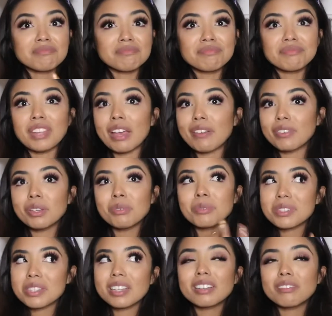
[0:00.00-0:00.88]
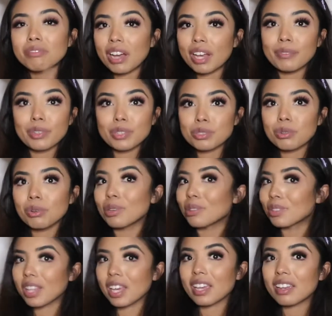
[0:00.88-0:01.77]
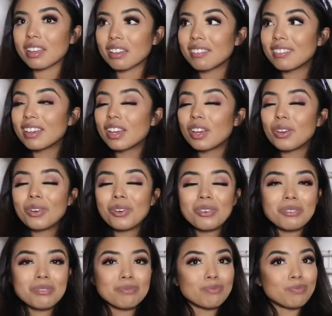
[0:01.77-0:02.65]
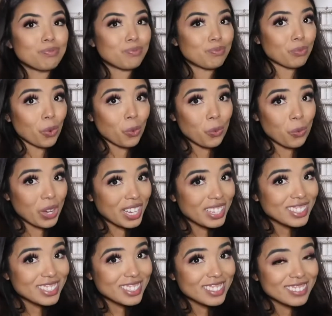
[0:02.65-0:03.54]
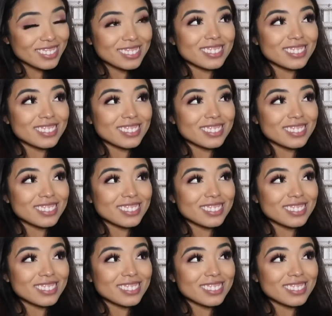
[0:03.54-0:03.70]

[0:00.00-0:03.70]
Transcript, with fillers: Nephew was like five years old. Like what?